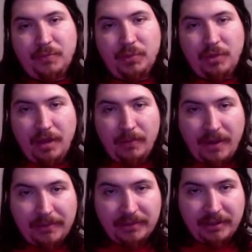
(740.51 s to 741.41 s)
We will have
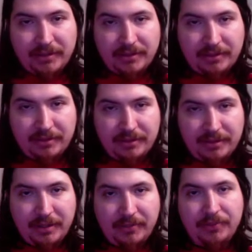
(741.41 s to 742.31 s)
populations that are
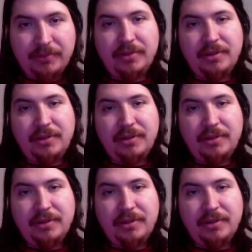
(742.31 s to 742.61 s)
stable.